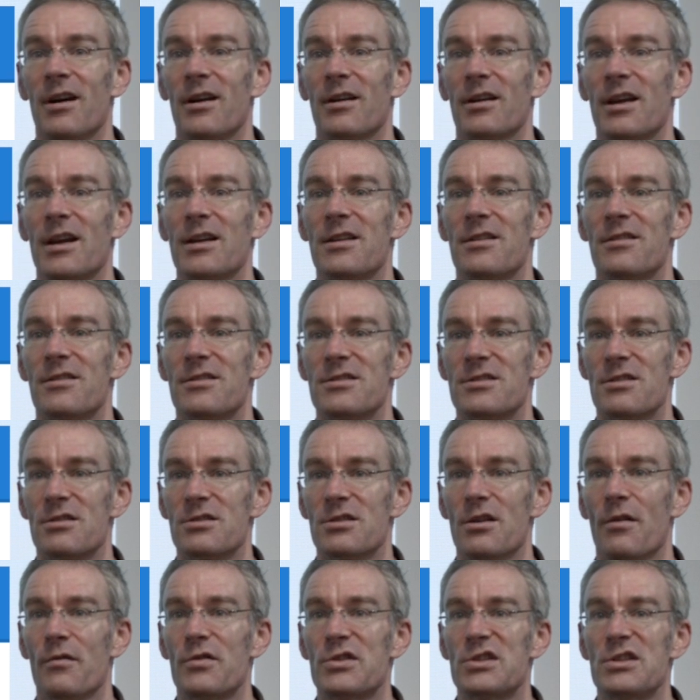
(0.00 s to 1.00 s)
Okay, so it's
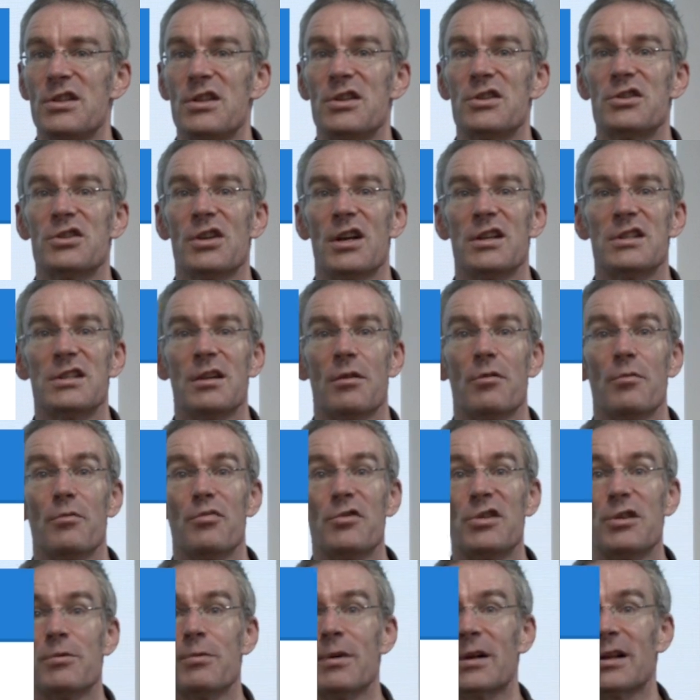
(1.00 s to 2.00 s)
obviously you need to change that one
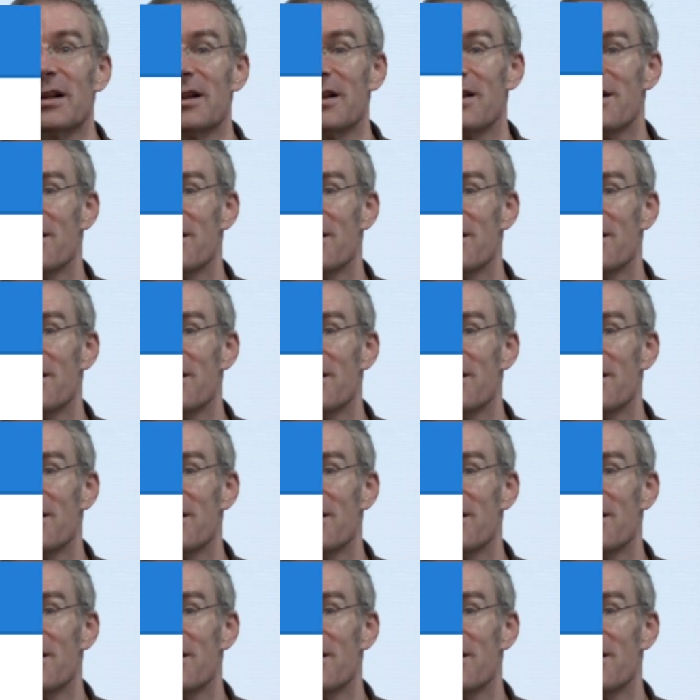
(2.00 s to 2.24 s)
pretty quickly.